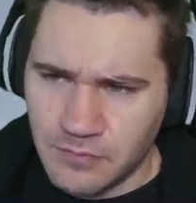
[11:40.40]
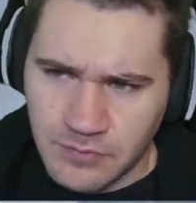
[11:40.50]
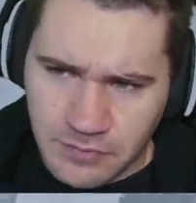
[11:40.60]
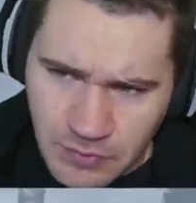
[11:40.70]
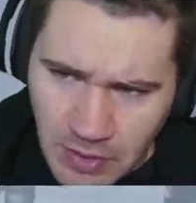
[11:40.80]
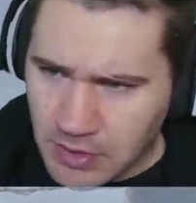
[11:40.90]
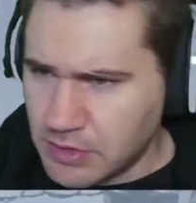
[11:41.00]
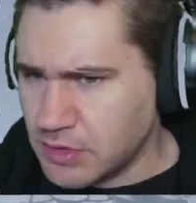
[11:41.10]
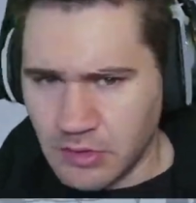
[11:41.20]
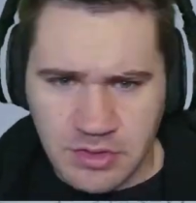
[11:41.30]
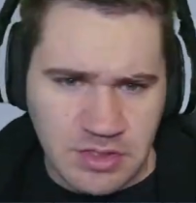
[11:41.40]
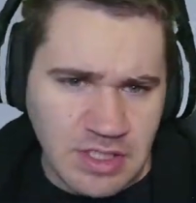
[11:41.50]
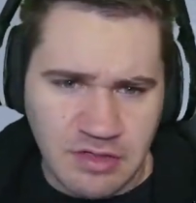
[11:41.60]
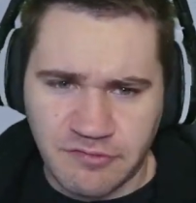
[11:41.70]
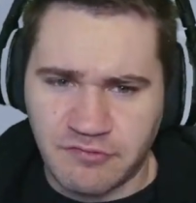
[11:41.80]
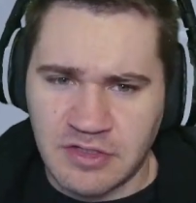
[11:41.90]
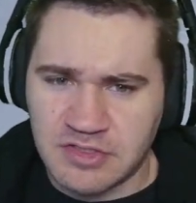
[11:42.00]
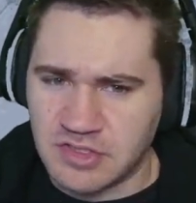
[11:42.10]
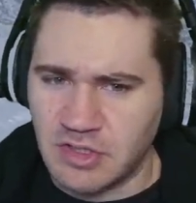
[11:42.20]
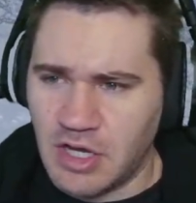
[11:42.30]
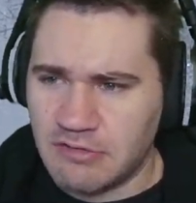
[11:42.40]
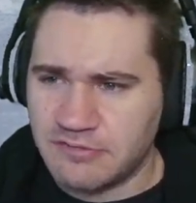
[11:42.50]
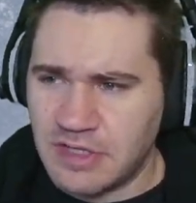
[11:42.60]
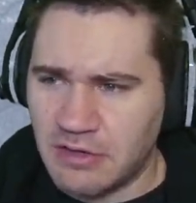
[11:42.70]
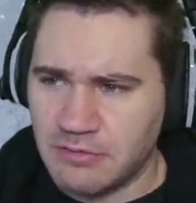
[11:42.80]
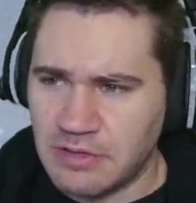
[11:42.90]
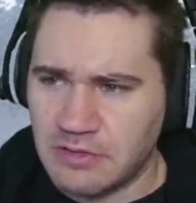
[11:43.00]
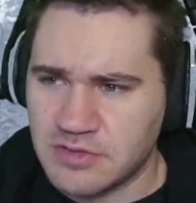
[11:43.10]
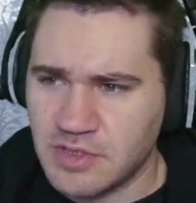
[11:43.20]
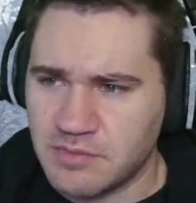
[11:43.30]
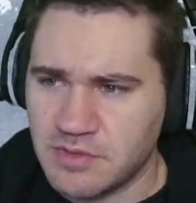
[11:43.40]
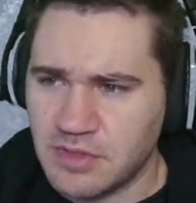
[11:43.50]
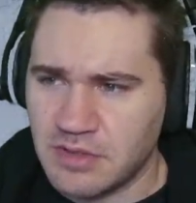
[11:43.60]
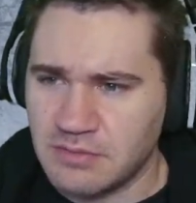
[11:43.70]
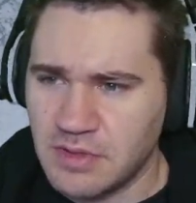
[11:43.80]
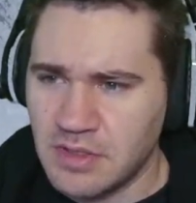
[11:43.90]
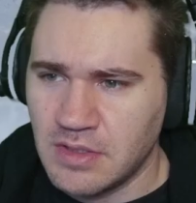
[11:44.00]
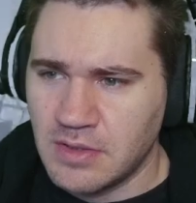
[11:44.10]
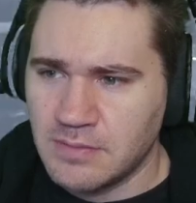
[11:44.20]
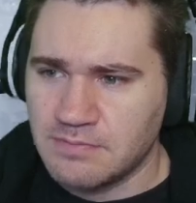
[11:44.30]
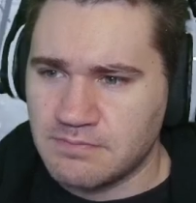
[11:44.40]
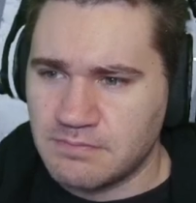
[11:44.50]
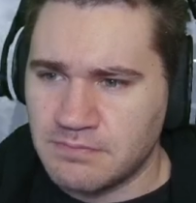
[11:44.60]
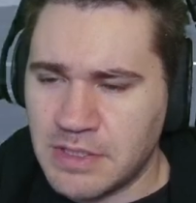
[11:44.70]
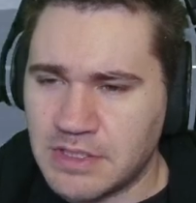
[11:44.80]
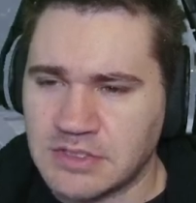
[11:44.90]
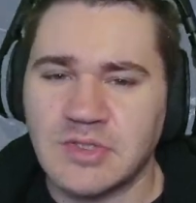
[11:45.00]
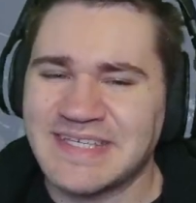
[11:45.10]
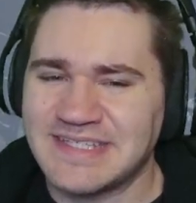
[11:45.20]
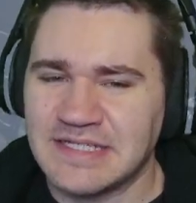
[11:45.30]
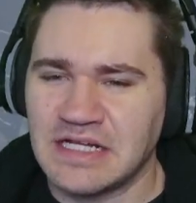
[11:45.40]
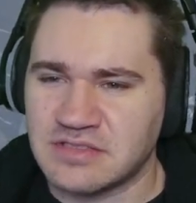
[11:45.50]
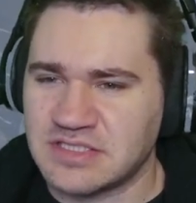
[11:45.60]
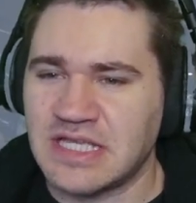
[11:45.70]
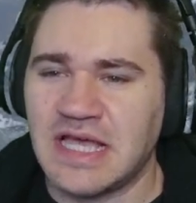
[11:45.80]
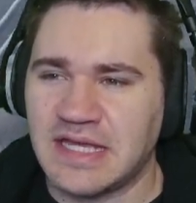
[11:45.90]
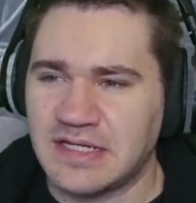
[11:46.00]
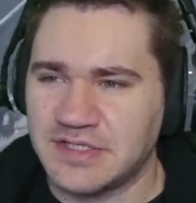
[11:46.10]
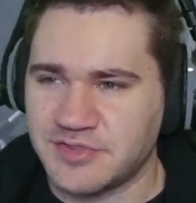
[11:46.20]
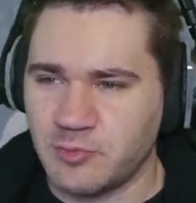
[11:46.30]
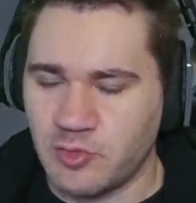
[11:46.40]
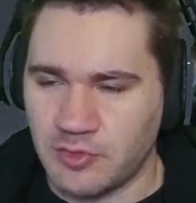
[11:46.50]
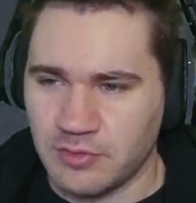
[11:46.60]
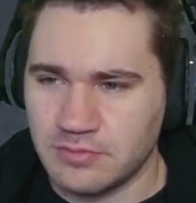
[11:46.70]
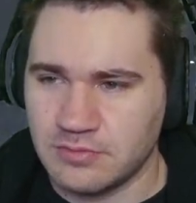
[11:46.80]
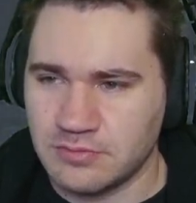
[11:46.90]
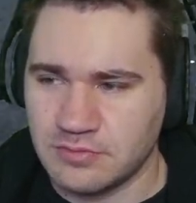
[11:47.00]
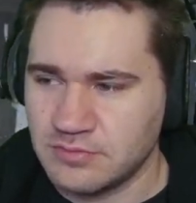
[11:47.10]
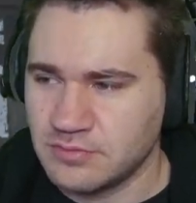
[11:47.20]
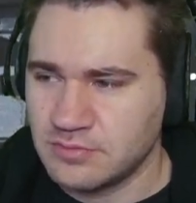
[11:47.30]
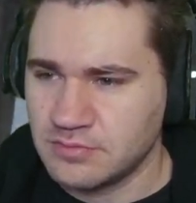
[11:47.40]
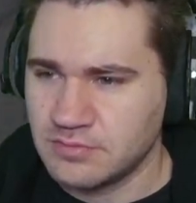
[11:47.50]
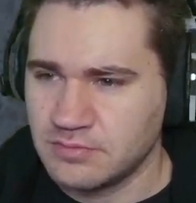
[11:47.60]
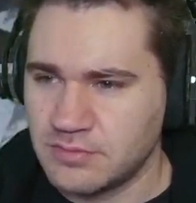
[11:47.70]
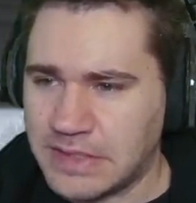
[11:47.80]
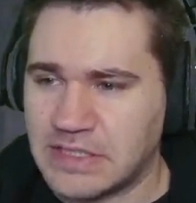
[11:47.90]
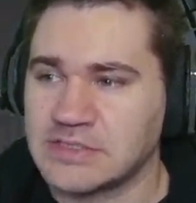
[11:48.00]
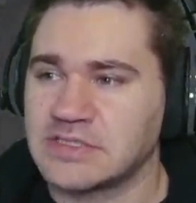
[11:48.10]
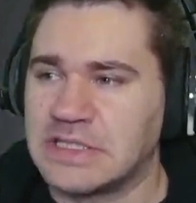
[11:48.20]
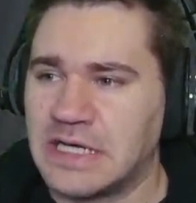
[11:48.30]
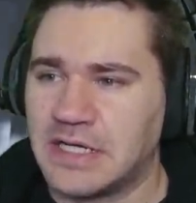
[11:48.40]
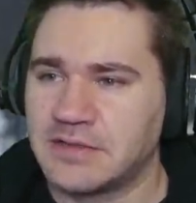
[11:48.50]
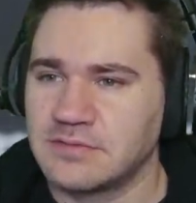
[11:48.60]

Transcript: you know, you could kind of fence it off down there or something and make it so I could get outside, as it were. I guess not.